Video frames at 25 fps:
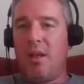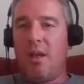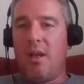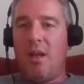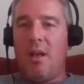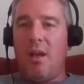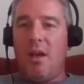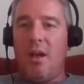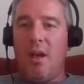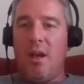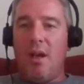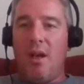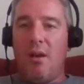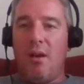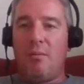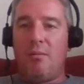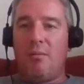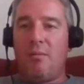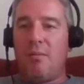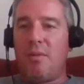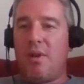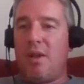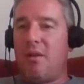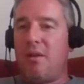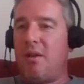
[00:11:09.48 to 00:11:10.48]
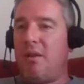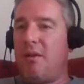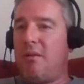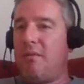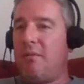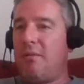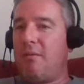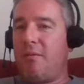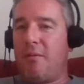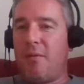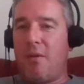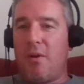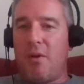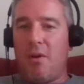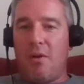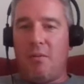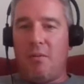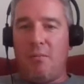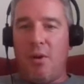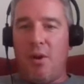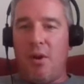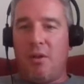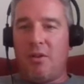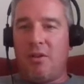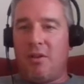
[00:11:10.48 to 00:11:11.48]
For
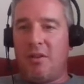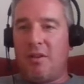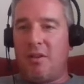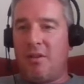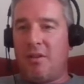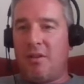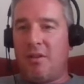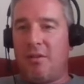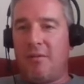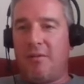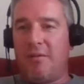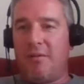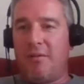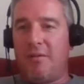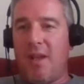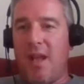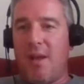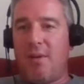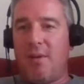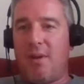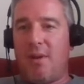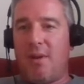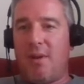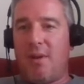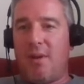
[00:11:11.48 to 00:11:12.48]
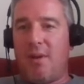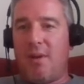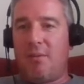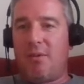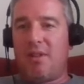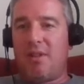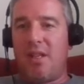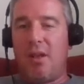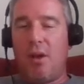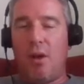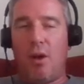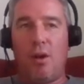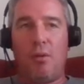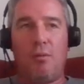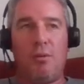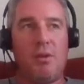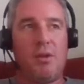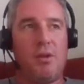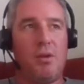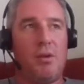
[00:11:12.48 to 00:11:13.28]
purchases of MMC homes,